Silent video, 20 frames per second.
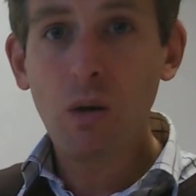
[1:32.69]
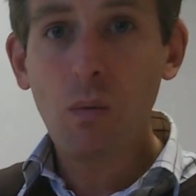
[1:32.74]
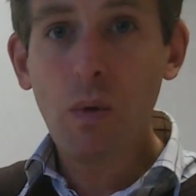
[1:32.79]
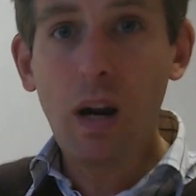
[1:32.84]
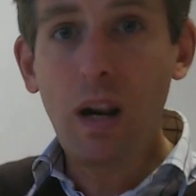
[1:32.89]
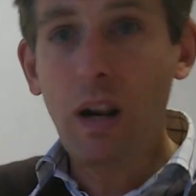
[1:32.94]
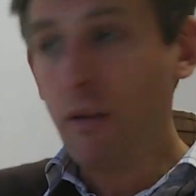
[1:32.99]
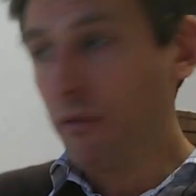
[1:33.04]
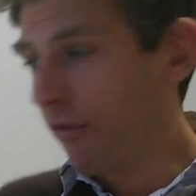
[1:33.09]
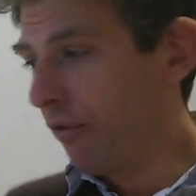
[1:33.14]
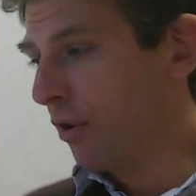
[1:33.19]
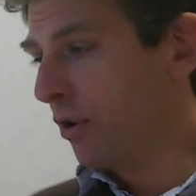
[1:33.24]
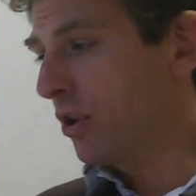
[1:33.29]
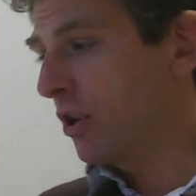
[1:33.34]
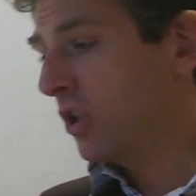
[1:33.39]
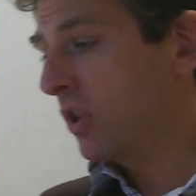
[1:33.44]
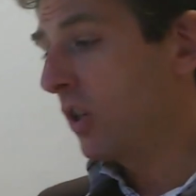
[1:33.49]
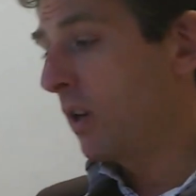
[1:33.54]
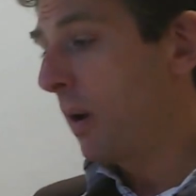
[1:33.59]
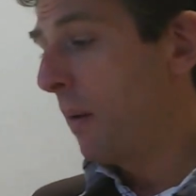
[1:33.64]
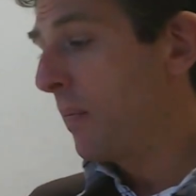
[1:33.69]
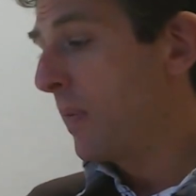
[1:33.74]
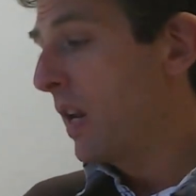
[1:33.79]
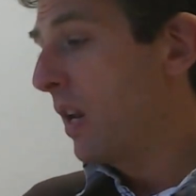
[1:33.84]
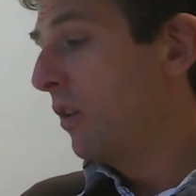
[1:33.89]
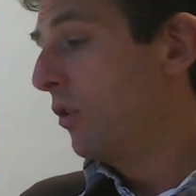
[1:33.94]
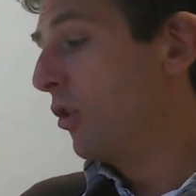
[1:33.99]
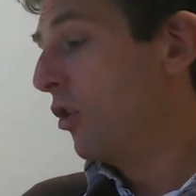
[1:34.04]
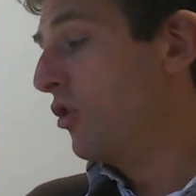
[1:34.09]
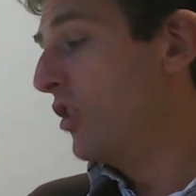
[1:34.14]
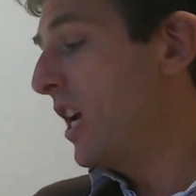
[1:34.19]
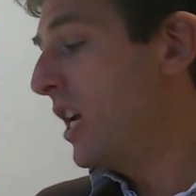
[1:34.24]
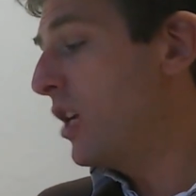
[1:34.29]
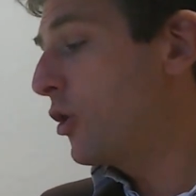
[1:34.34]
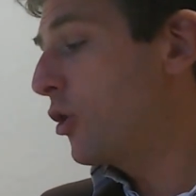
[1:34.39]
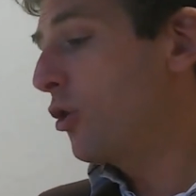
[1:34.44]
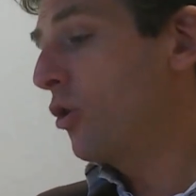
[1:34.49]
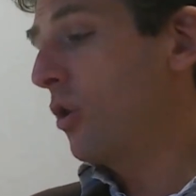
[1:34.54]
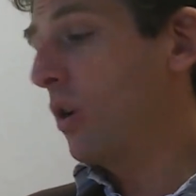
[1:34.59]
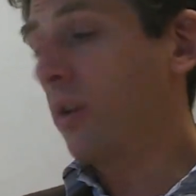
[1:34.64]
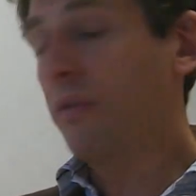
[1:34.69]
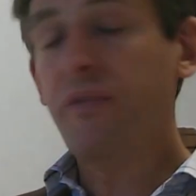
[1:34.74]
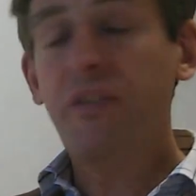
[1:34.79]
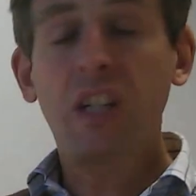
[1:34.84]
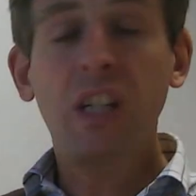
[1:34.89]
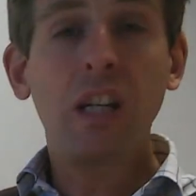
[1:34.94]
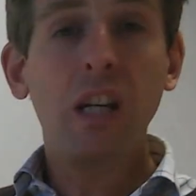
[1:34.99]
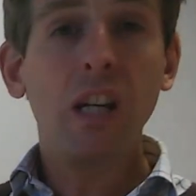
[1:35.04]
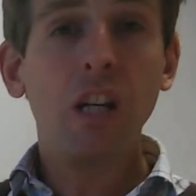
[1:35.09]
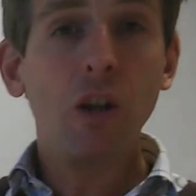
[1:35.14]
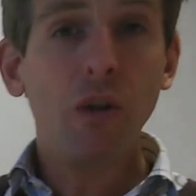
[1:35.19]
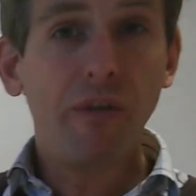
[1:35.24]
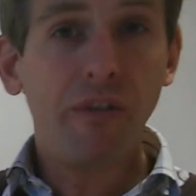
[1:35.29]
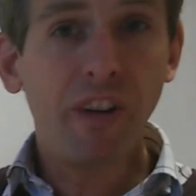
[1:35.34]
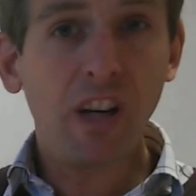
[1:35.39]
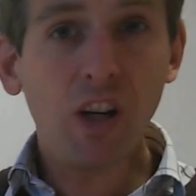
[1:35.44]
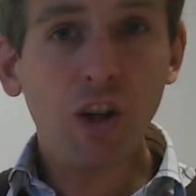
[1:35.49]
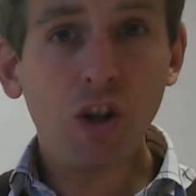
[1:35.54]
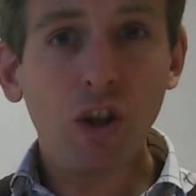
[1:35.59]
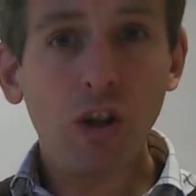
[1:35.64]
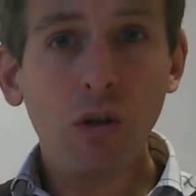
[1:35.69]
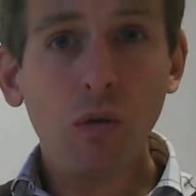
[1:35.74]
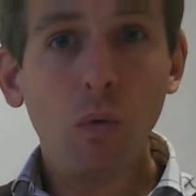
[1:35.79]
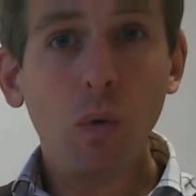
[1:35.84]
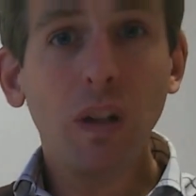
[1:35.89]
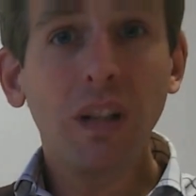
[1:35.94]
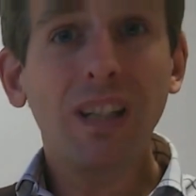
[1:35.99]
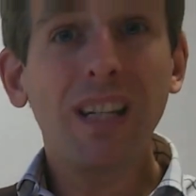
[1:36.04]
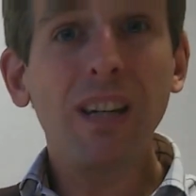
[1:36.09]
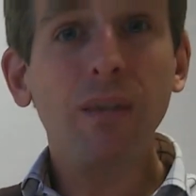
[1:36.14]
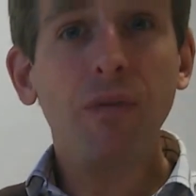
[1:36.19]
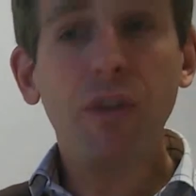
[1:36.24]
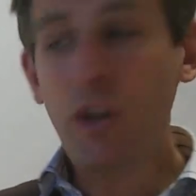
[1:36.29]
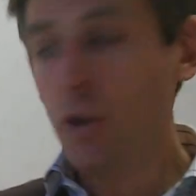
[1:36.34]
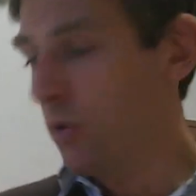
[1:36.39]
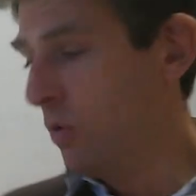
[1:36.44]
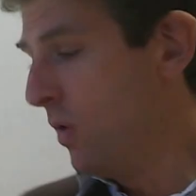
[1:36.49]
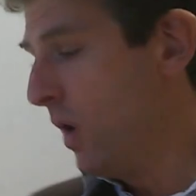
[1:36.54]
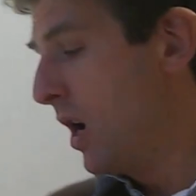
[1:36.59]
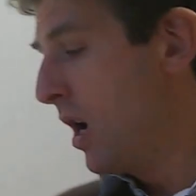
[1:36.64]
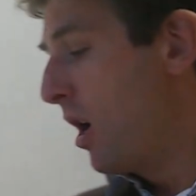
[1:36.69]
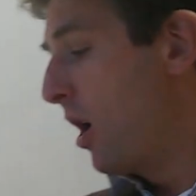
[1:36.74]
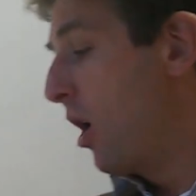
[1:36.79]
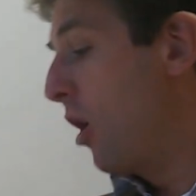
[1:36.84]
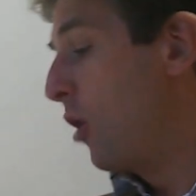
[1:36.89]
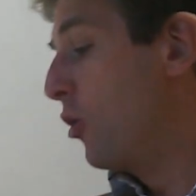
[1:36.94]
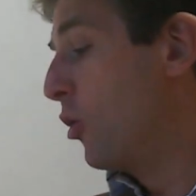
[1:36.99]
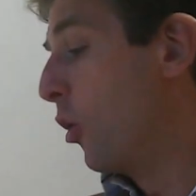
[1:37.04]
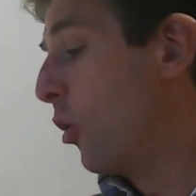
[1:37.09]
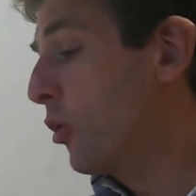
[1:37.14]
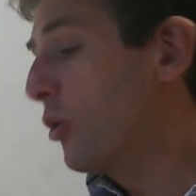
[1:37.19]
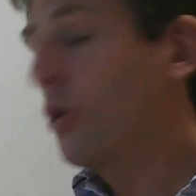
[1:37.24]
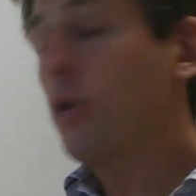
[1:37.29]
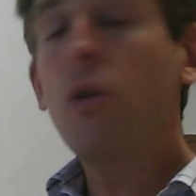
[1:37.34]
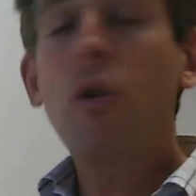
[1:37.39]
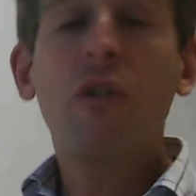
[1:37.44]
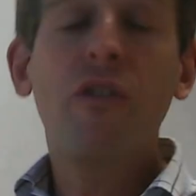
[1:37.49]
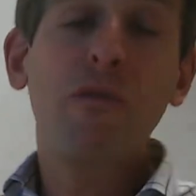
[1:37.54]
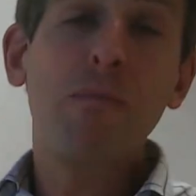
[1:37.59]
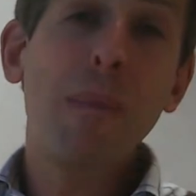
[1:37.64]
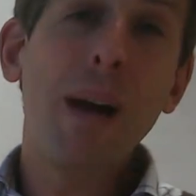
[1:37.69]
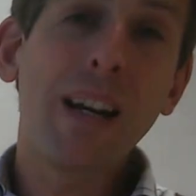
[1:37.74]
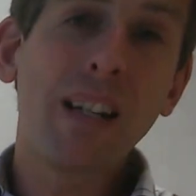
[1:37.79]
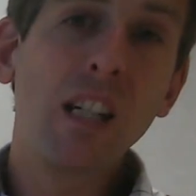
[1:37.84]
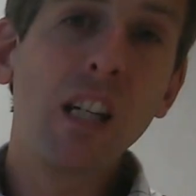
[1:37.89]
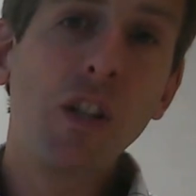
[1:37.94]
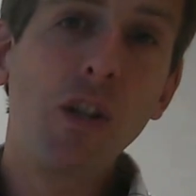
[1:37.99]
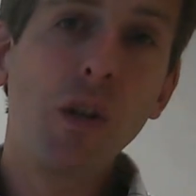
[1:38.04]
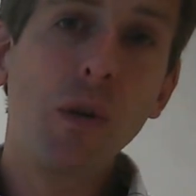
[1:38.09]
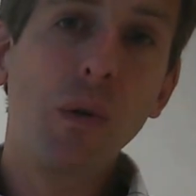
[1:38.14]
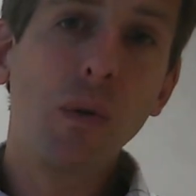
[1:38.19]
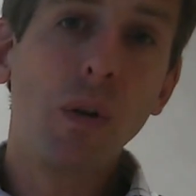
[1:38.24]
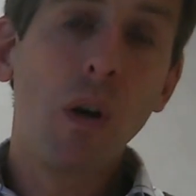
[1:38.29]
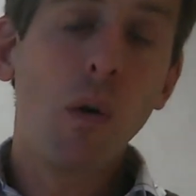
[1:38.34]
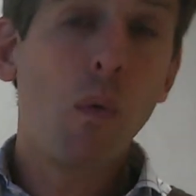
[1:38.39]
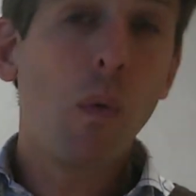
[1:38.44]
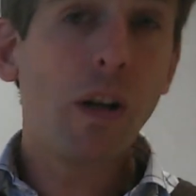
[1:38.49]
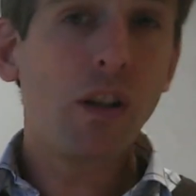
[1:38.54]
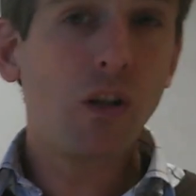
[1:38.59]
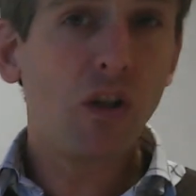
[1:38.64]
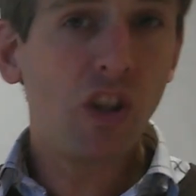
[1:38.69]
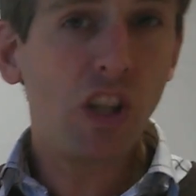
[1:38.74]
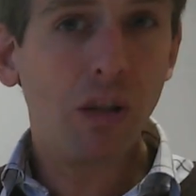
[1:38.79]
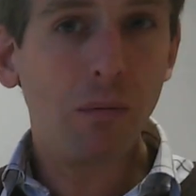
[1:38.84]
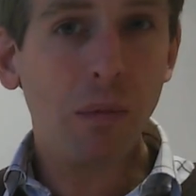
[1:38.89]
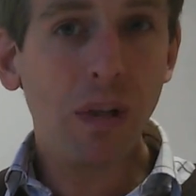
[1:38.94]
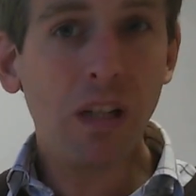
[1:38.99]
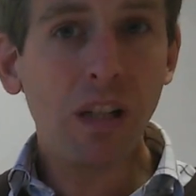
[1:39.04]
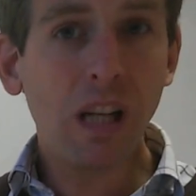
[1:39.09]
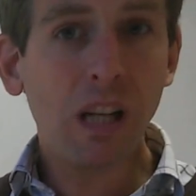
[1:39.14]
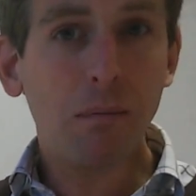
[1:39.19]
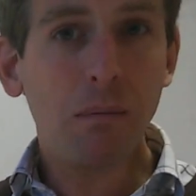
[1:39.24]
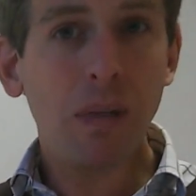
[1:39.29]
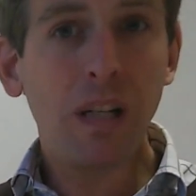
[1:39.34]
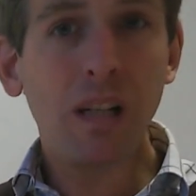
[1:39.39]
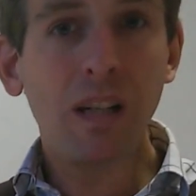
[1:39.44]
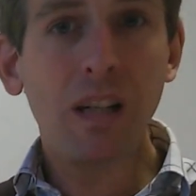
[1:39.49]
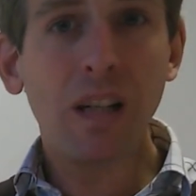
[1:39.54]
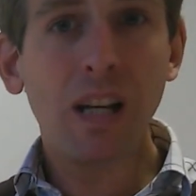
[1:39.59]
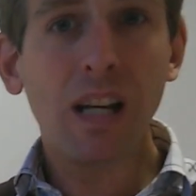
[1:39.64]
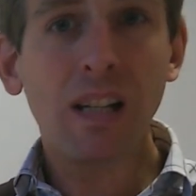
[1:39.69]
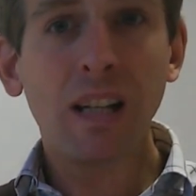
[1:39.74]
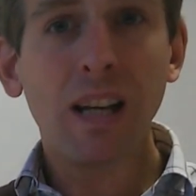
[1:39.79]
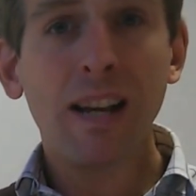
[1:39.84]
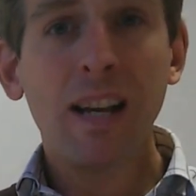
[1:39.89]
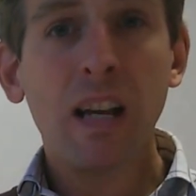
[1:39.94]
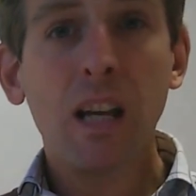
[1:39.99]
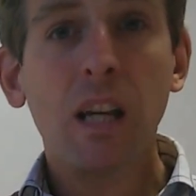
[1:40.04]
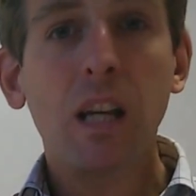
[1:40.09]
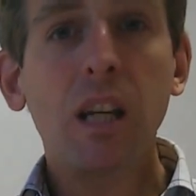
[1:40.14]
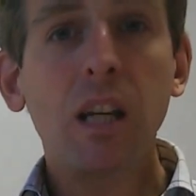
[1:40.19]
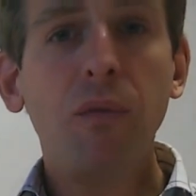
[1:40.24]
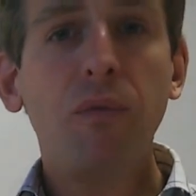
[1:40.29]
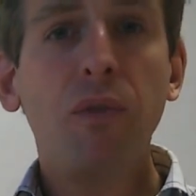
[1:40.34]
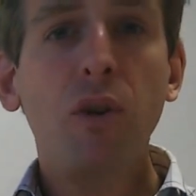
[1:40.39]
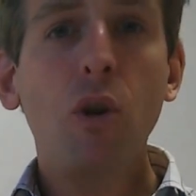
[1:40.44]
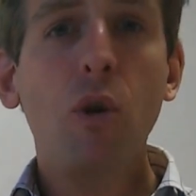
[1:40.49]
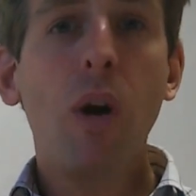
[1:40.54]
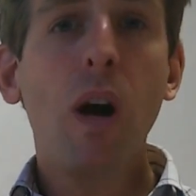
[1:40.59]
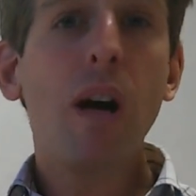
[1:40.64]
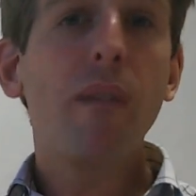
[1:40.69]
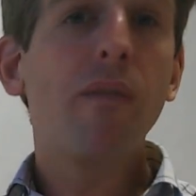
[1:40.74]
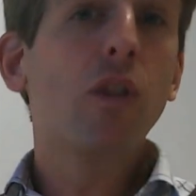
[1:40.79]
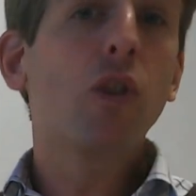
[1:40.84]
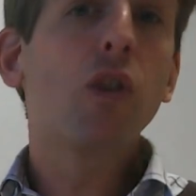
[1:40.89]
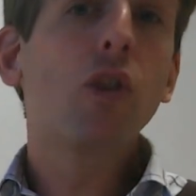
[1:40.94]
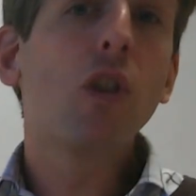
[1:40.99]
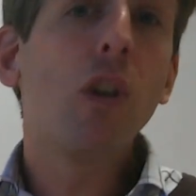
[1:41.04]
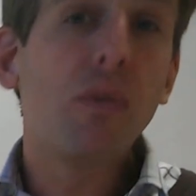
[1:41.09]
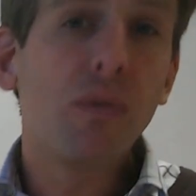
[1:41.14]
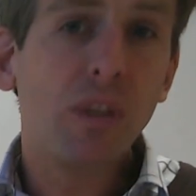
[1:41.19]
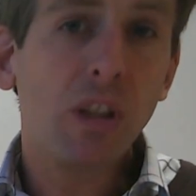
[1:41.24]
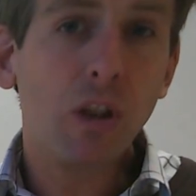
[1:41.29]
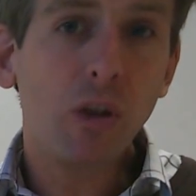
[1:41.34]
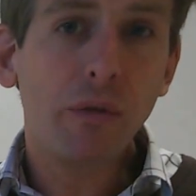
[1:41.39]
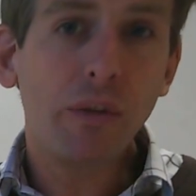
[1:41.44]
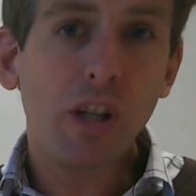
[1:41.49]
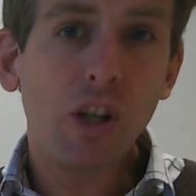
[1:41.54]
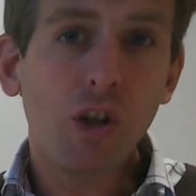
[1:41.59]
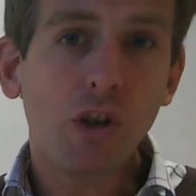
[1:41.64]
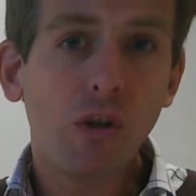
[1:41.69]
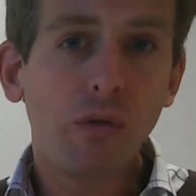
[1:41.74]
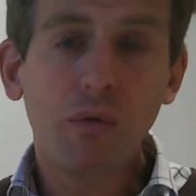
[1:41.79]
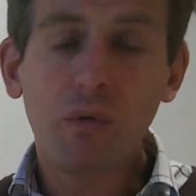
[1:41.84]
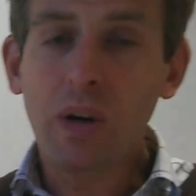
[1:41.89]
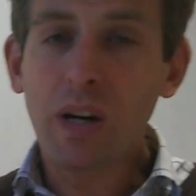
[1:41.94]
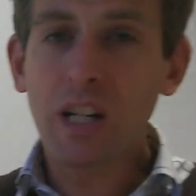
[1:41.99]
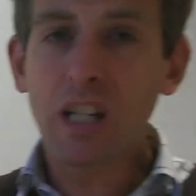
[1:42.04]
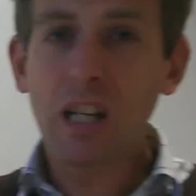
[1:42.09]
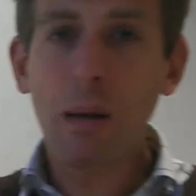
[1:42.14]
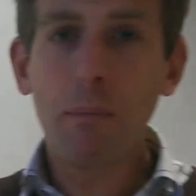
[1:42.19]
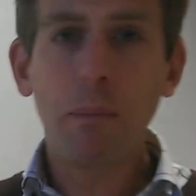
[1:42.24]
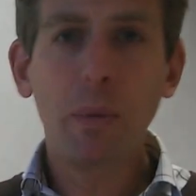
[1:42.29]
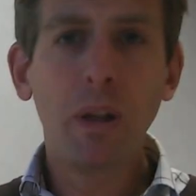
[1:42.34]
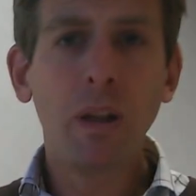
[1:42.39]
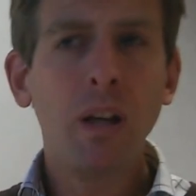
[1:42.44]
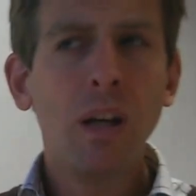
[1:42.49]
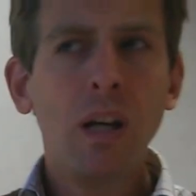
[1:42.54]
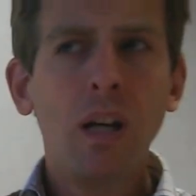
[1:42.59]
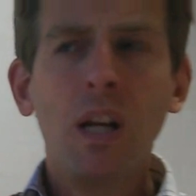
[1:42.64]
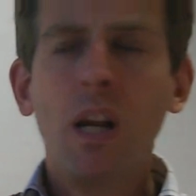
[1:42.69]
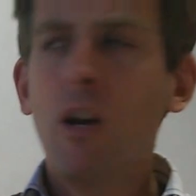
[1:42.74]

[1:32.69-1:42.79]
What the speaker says: Well, first, the nature of the innovation will give you an order of magnitude. What does it mean? That means that if you have a soft innovation, for example,